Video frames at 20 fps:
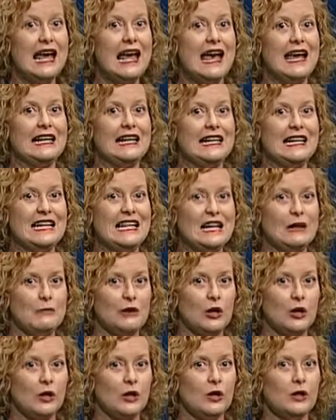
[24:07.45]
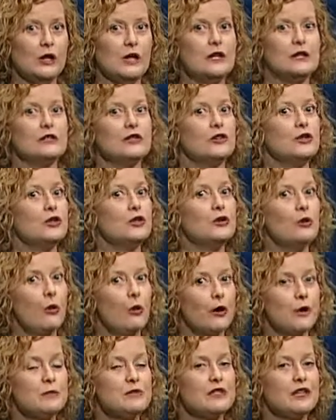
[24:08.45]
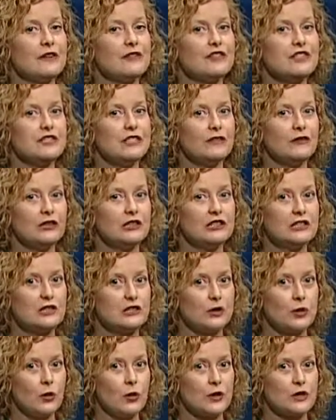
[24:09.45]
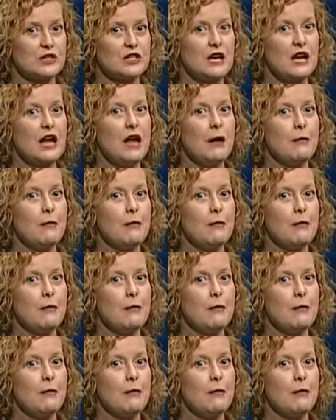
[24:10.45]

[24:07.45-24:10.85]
and inimical to the norms of civil discourse.